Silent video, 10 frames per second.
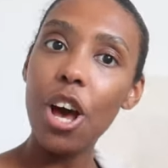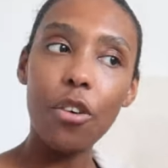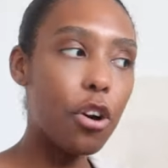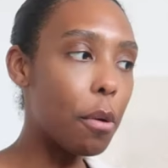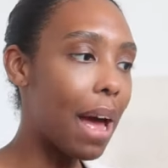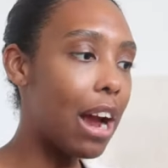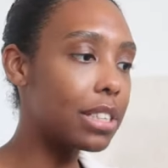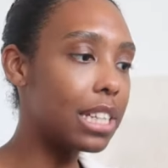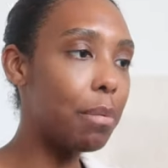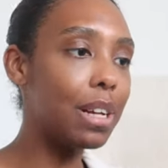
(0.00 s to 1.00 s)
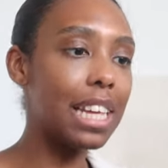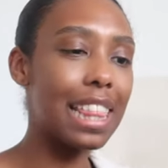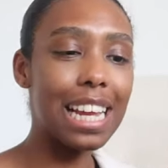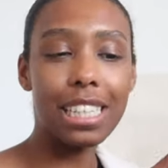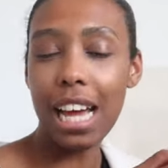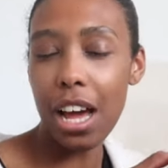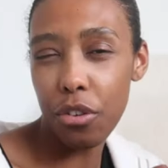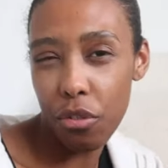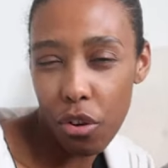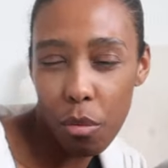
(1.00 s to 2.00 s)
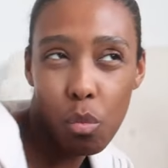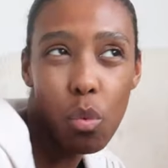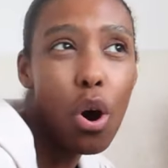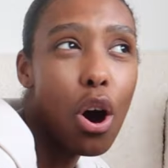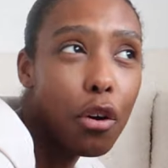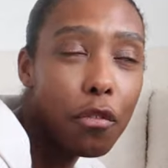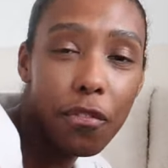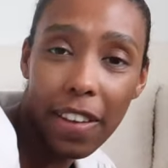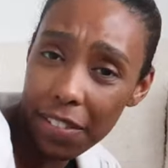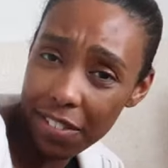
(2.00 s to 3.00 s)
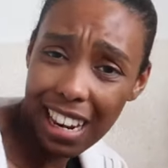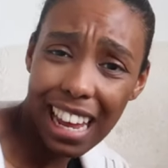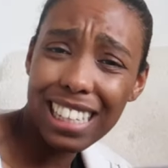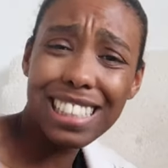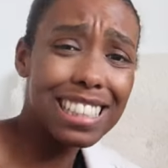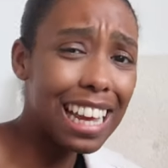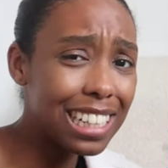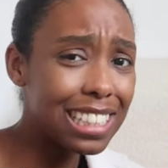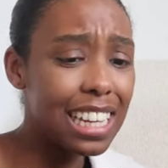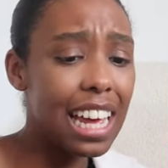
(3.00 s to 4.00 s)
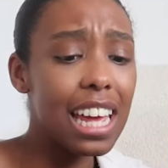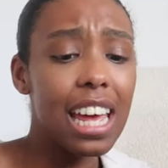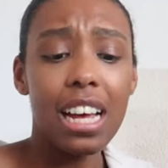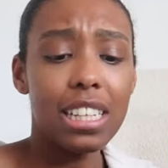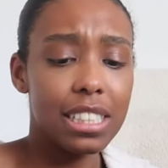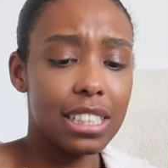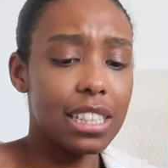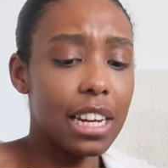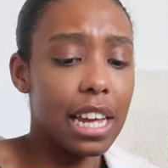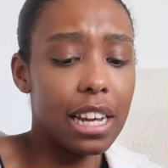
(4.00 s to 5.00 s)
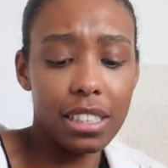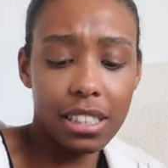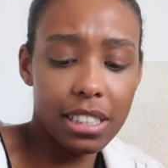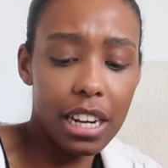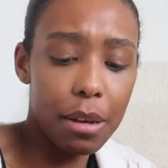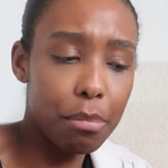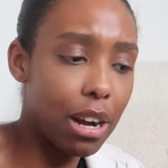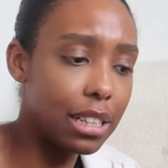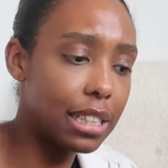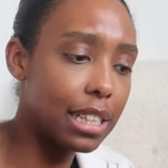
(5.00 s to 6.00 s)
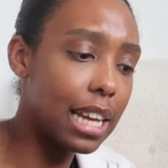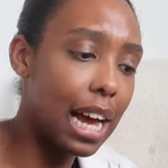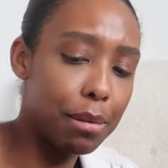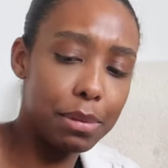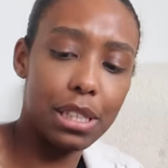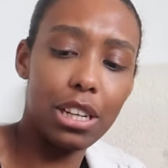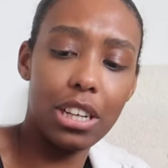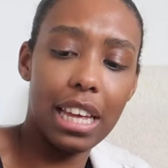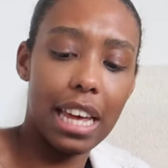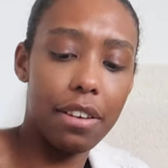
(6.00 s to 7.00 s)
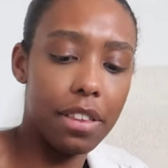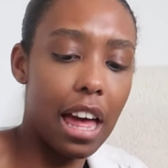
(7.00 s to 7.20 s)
For a pair of slippers, I think down from what, 50, 60? Stunning, stunning prices. Absolutely here for